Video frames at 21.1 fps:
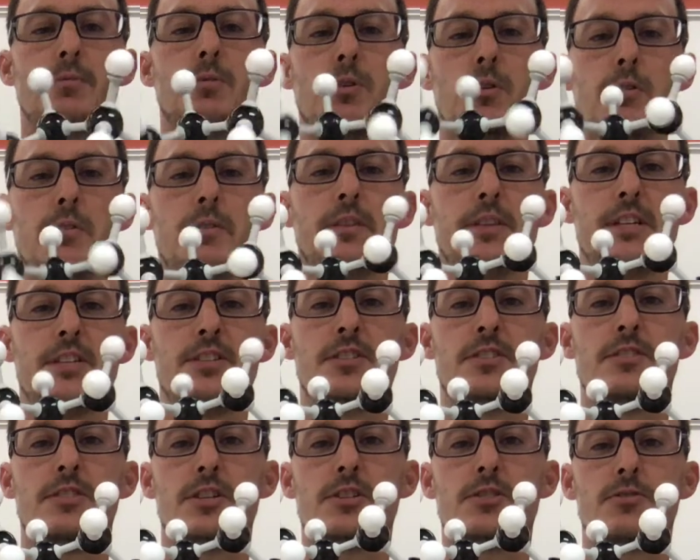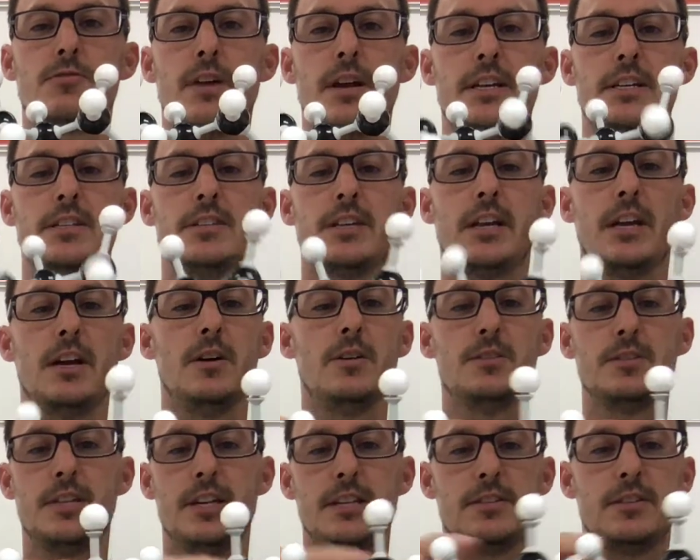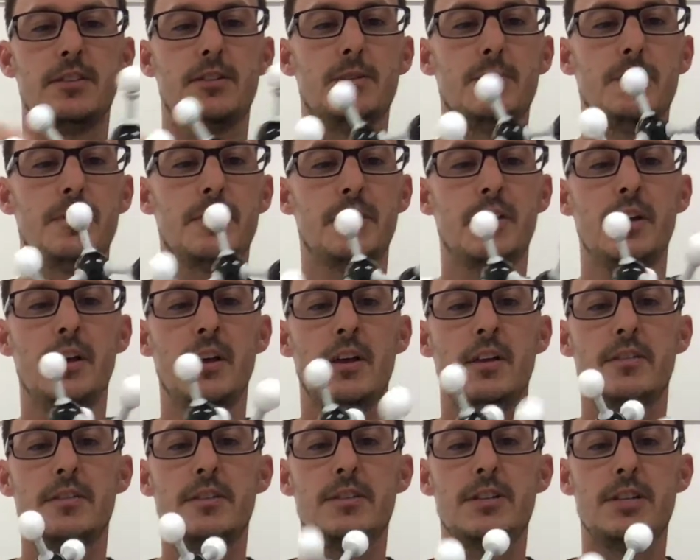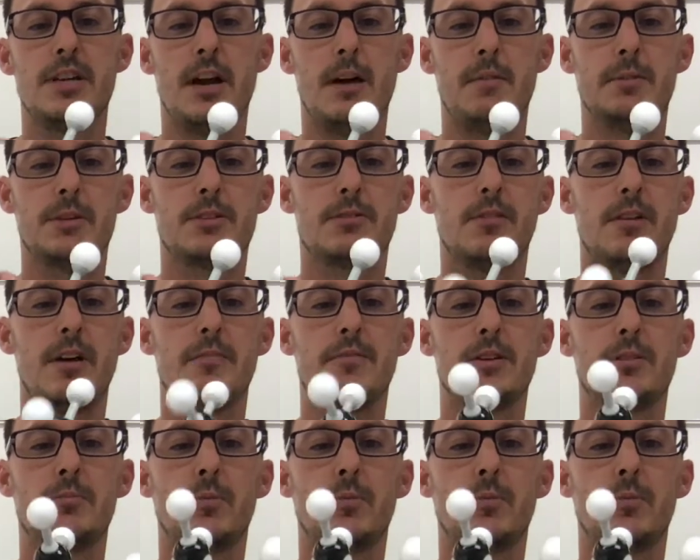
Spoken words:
Well, this is as straight as it goes. Has to do with the geometry of it.